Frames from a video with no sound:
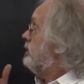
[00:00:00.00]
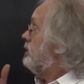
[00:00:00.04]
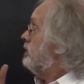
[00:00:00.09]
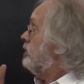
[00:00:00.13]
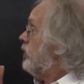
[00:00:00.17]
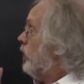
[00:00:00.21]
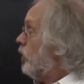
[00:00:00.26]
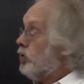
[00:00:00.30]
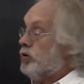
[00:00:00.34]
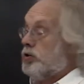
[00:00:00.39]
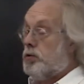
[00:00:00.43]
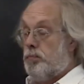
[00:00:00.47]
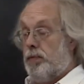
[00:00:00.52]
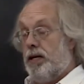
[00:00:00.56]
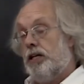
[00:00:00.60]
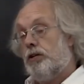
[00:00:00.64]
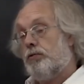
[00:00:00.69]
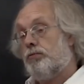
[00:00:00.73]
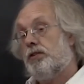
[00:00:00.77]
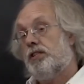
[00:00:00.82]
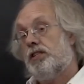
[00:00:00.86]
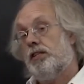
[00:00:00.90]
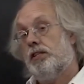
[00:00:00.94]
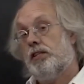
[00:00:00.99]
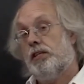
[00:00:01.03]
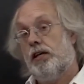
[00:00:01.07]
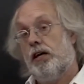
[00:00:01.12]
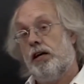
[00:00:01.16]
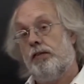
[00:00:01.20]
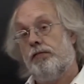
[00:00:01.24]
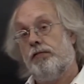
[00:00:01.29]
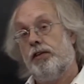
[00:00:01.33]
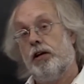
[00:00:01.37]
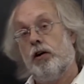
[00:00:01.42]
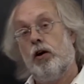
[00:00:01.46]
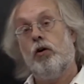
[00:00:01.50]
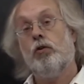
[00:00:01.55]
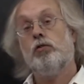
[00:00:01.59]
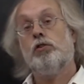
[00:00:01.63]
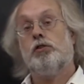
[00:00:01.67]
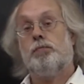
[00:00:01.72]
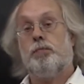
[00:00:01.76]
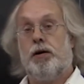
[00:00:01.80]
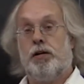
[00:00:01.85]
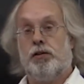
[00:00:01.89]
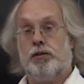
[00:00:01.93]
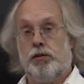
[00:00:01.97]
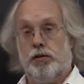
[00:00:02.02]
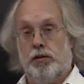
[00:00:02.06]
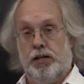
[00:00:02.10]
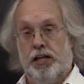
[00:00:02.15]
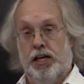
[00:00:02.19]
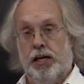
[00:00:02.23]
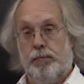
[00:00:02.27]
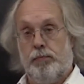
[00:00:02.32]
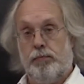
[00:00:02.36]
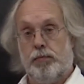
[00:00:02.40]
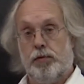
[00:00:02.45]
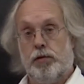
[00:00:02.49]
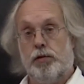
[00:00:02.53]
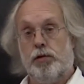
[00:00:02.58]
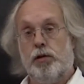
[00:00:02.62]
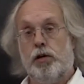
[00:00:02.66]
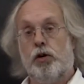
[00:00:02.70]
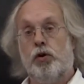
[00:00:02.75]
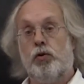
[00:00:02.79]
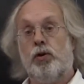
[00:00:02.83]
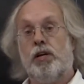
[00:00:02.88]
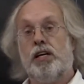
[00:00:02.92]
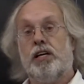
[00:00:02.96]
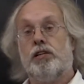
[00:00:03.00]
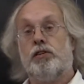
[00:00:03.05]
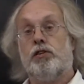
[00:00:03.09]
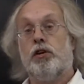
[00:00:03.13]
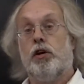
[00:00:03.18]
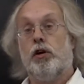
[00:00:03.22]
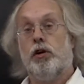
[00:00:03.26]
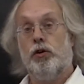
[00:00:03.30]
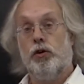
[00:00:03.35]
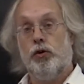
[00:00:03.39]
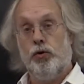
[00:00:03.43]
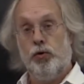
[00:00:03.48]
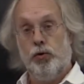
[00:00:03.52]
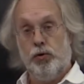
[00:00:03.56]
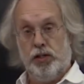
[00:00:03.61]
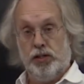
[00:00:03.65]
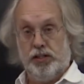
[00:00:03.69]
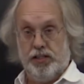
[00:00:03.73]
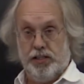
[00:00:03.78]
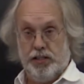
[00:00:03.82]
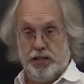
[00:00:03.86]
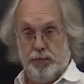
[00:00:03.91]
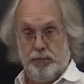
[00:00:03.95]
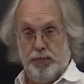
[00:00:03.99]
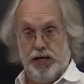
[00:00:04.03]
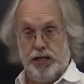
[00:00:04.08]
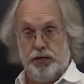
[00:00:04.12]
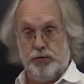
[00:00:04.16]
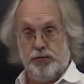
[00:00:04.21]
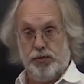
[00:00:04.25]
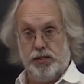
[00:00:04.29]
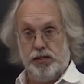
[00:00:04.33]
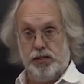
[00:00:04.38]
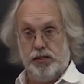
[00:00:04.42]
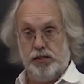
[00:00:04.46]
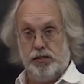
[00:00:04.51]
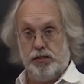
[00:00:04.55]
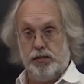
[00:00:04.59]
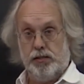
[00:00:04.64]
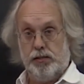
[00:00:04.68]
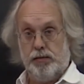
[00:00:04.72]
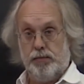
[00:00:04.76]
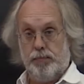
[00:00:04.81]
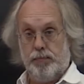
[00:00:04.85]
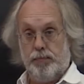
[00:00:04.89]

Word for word: those matrices have their own special name. They're known as unitary matrices.